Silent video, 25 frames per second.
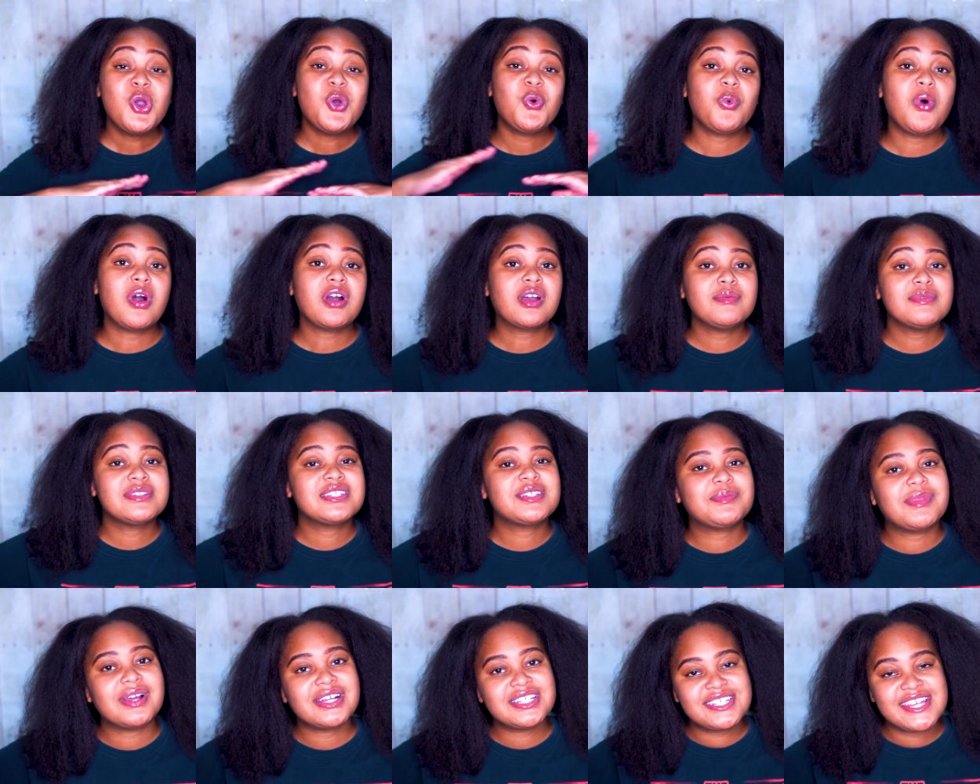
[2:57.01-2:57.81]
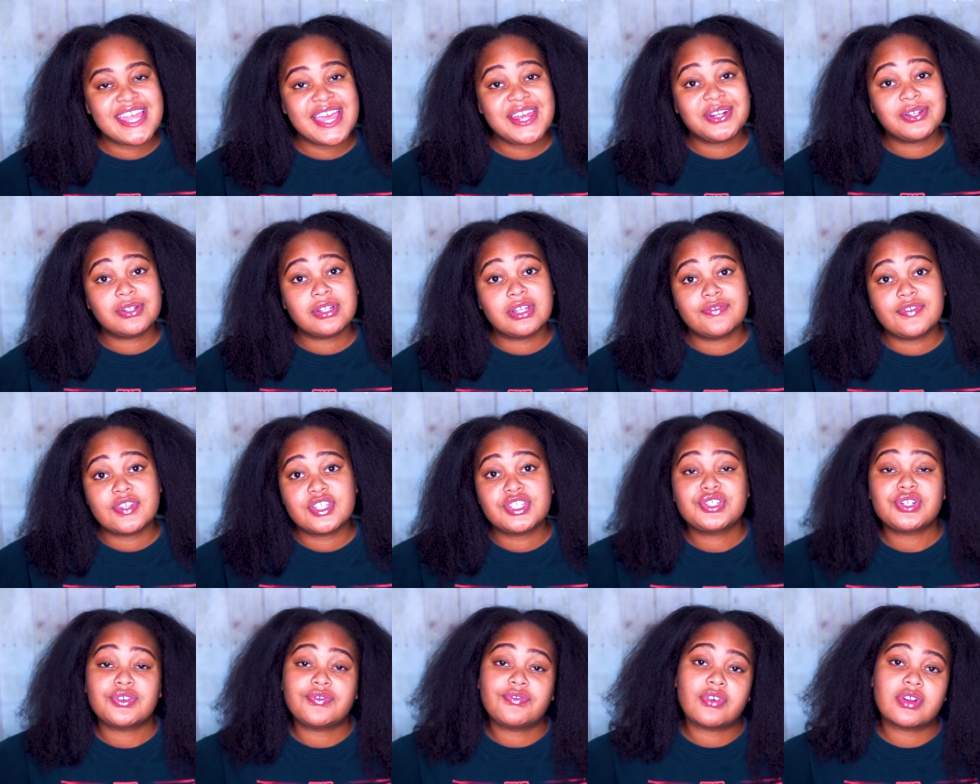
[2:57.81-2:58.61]
Welcome to my channel if
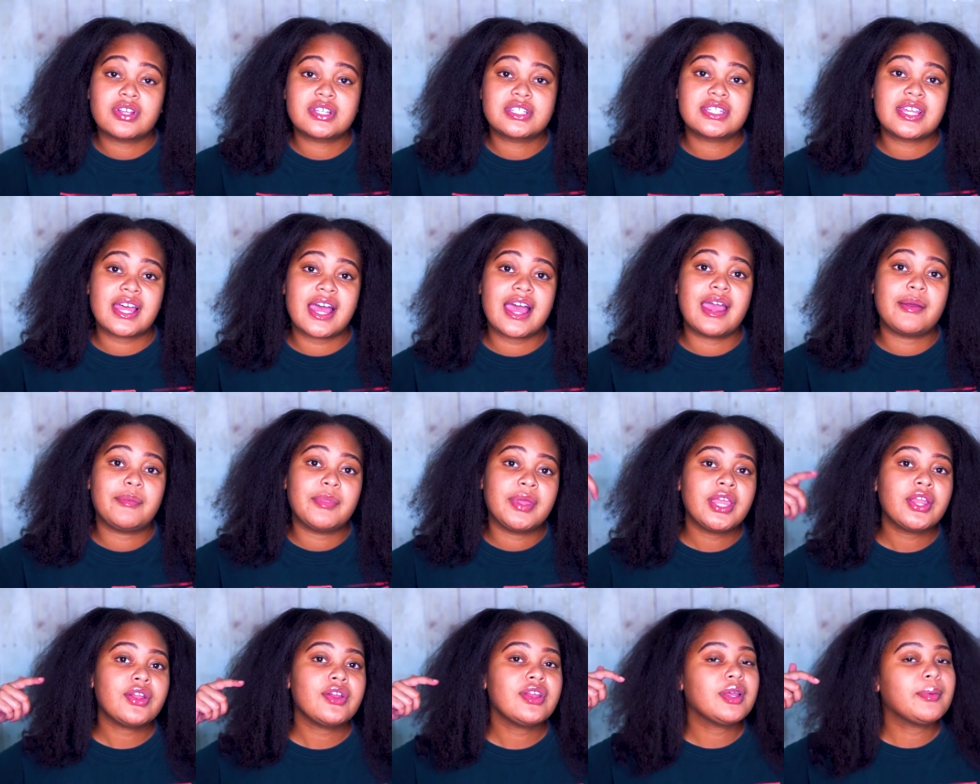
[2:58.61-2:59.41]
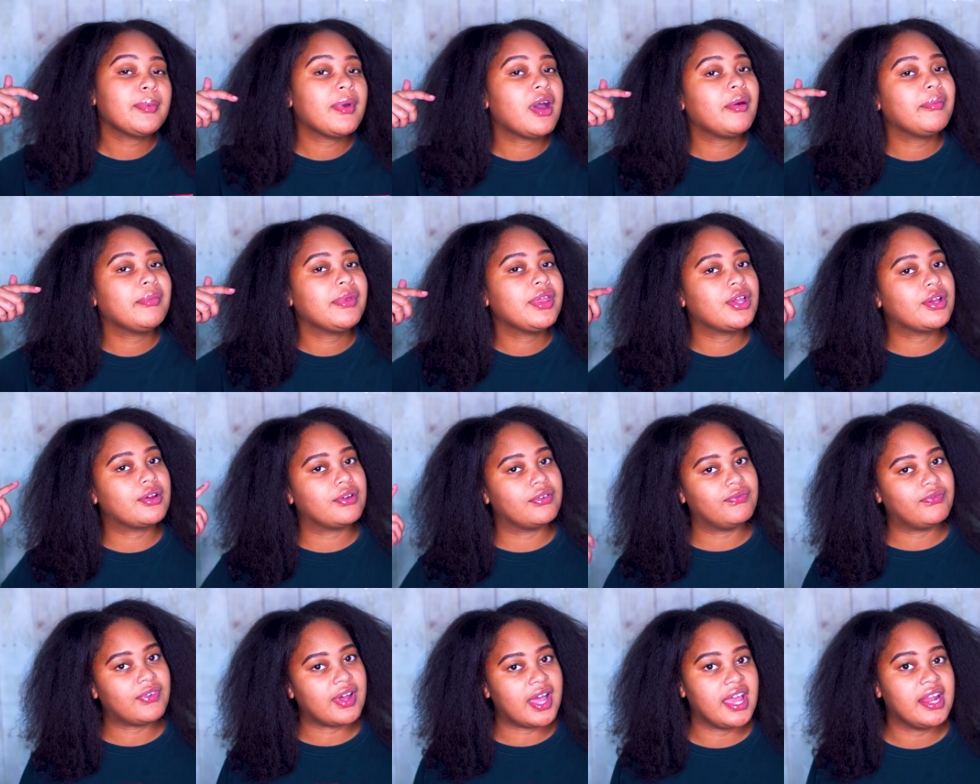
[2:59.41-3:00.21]
it's your first time hearing about me or
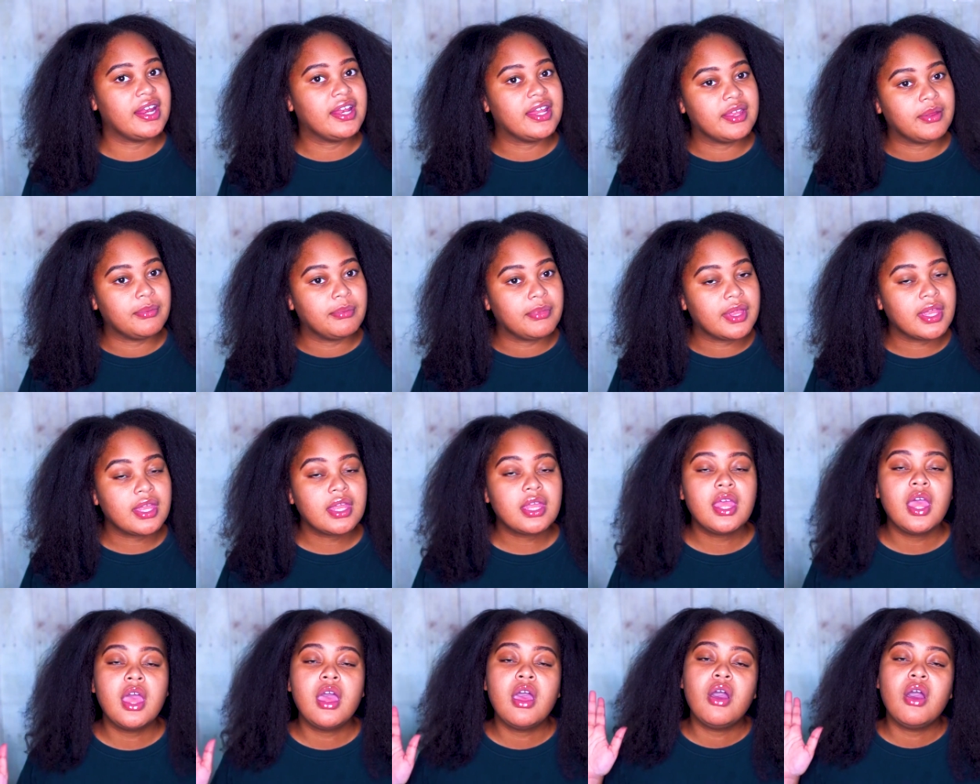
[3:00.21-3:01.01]
finding me.